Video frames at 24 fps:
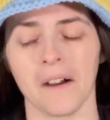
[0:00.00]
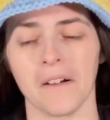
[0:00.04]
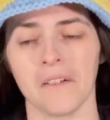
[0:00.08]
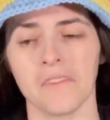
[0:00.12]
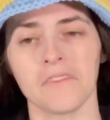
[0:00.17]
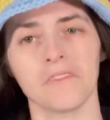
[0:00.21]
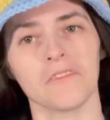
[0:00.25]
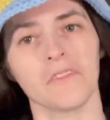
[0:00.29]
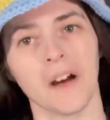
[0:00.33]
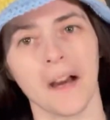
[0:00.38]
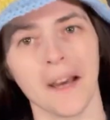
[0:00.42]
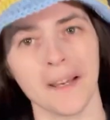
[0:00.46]

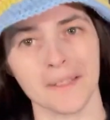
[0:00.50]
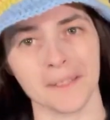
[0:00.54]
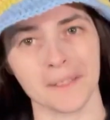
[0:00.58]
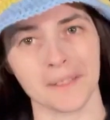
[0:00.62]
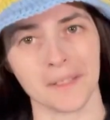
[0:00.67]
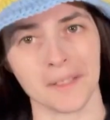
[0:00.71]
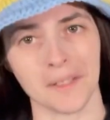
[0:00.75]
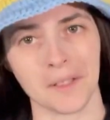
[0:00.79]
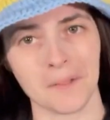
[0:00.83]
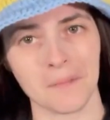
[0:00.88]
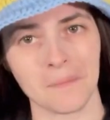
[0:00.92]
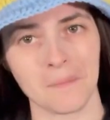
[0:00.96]

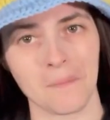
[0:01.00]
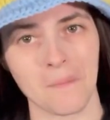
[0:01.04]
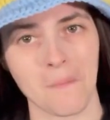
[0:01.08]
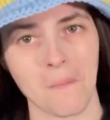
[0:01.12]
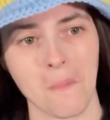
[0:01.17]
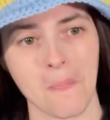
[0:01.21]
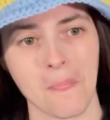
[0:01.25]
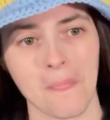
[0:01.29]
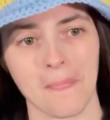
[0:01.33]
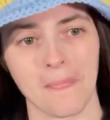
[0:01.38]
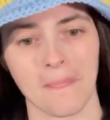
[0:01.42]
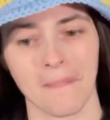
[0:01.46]
finally,
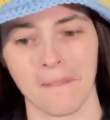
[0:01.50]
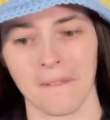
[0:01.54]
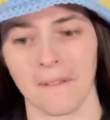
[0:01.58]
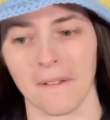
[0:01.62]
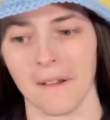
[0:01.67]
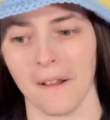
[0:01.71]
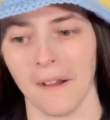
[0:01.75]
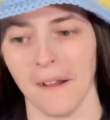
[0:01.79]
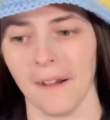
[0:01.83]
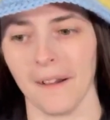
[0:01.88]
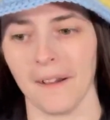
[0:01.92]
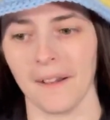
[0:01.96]

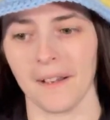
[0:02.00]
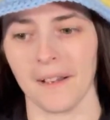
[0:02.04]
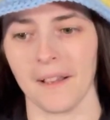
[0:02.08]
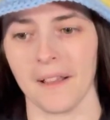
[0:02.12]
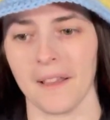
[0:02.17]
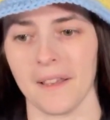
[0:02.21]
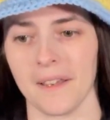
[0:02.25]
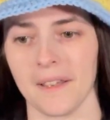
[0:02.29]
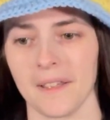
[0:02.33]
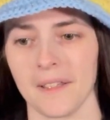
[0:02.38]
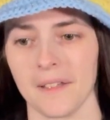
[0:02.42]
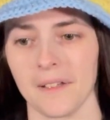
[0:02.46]

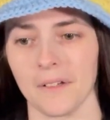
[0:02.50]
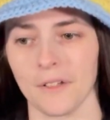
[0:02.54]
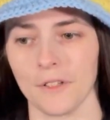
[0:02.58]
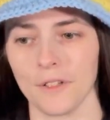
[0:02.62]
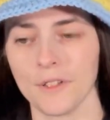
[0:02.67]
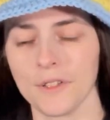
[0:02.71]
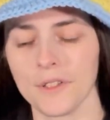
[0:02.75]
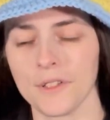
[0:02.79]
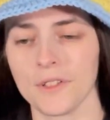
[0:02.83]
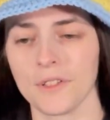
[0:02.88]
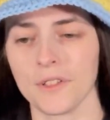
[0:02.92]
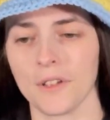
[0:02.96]
I
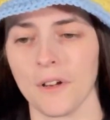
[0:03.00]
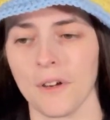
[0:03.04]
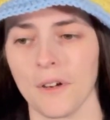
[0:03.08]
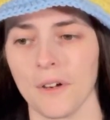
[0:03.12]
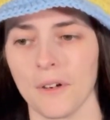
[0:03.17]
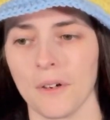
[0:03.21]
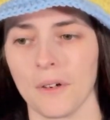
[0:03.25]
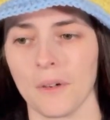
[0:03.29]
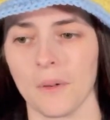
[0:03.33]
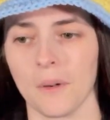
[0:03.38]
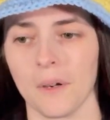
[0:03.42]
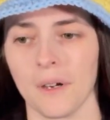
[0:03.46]

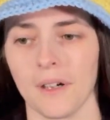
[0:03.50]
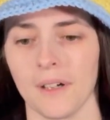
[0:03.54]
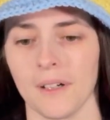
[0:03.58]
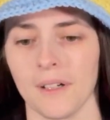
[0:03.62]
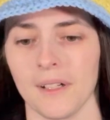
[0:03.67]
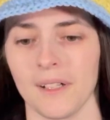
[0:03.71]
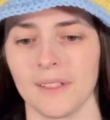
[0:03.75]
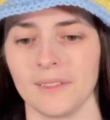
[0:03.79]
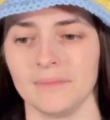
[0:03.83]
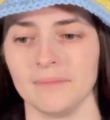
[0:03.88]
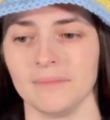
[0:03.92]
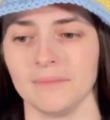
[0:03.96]

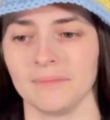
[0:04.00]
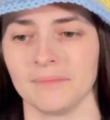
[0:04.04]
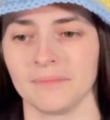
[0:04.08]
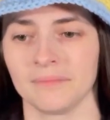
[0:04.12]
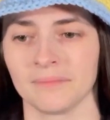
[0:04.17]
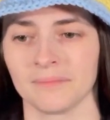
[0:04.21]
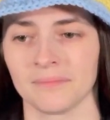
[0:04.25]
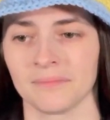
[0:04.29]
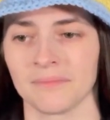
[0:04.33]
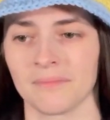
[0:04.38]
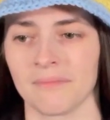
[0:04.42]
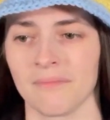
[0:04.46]
also
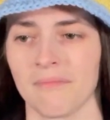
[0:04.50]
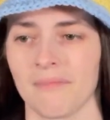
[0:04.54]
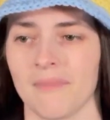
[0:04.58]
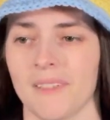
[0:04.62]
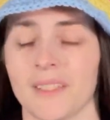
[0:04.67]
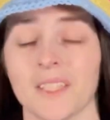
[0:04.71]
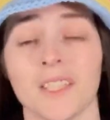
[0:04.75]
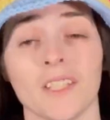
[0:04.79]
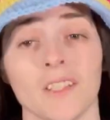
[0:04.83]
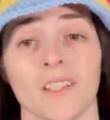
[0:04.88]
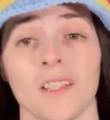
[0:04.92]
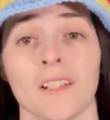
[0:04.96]

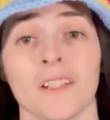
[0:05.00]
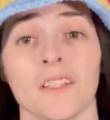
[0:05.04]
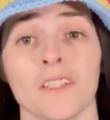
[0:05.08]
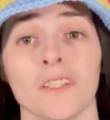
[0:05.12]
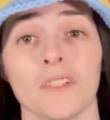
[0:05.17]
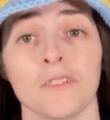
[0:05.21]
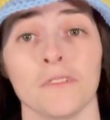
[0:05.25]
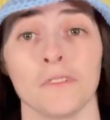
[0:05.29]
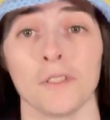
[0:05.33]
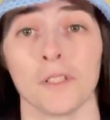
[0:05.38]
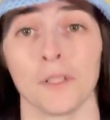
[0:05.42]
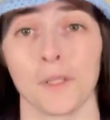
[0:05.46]
decided
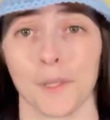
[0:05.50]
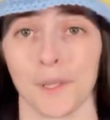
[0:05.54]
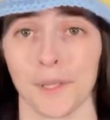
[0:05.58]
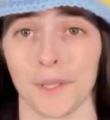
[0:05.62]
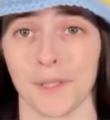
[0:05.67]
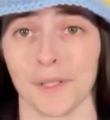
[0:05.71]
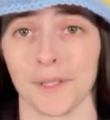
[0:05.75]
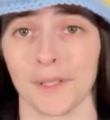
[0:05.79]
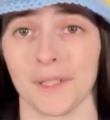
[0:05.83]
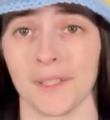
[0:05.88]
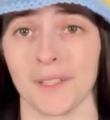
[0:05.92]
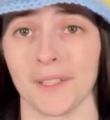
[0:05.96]
to
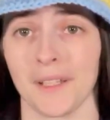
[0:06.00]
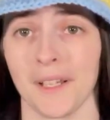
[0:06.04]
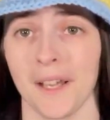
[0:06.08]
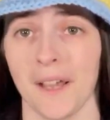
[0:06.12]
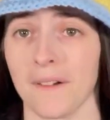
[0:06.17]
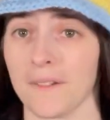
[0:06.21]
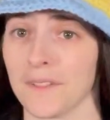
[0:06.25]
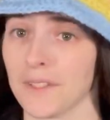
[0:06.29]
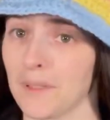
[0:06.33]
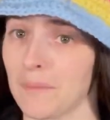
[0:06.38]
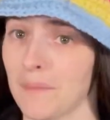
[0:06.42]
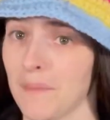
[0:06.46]
learn how
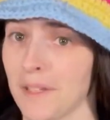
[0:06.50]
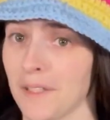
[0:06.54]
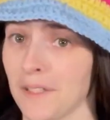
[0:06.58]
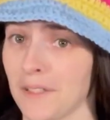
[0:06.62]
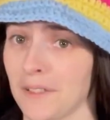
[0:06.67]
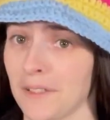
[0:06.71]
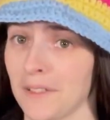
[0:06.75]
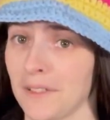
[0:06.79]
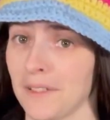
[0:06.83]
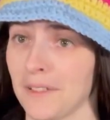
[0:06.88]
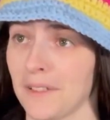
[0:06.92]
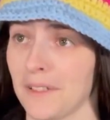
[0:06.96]
to make
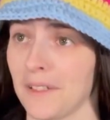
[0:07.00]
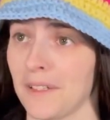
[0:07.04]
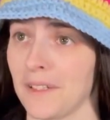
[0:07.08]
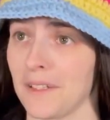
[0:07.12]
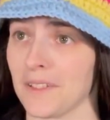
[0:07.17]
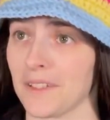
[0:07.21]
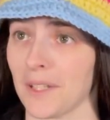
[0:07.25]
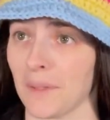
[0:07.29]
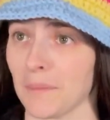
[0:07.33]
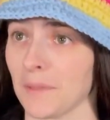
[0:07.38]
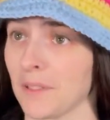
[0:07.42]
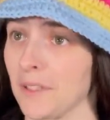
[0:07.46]

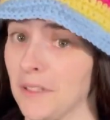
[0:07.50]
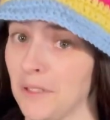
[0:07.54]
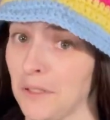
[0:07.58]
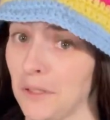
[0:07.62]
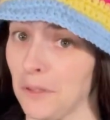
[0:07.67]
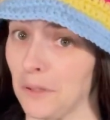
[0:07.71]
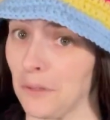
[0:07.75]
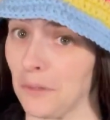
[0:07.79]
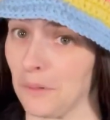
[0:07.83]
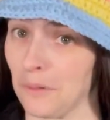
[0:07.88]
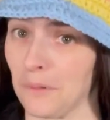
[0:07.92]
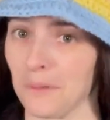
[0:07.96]
something
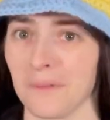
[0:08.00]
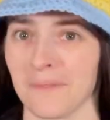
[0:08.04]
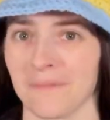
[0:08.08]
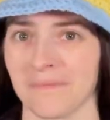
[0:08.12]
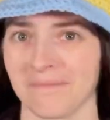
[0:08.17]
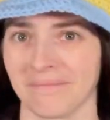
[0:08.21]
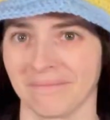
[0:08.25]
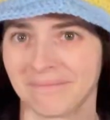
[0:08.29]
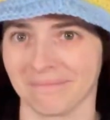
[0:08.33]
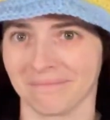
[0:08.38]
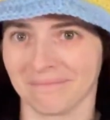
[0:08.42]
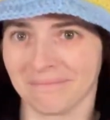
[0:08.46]
new.
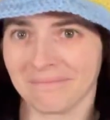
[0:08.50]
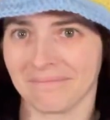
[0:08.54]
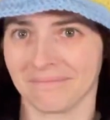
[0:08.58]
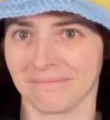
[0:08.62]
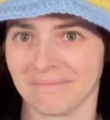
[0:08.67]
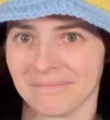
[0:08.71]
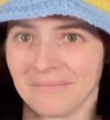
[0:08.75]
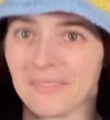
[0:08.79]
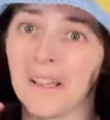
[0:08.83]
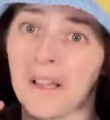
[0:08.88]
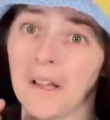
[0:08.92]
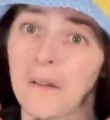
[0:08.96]

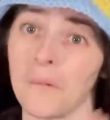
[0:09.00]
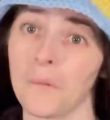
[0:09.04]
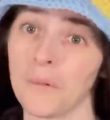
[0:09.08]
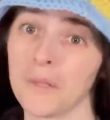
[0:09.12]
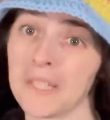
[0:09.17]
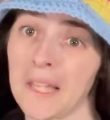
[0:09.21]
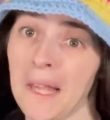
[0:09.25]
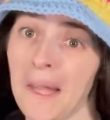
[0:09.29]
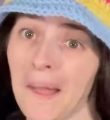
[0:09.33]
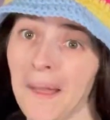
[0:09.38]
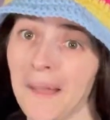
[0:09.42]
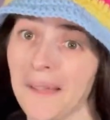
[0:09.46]
Was
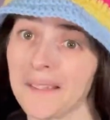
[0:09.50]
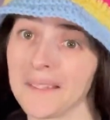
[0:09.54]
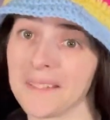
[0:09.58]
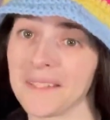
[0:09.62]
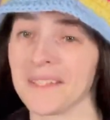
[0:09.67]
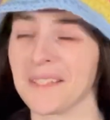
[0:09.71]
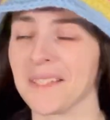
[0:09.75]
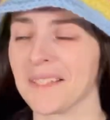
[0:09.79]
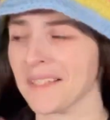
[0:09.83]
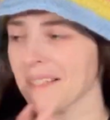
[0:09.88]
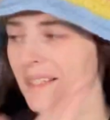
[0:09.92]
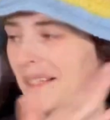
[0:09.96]

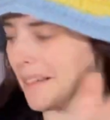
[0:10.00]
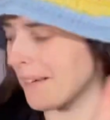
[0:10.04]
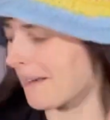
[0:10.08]
hats.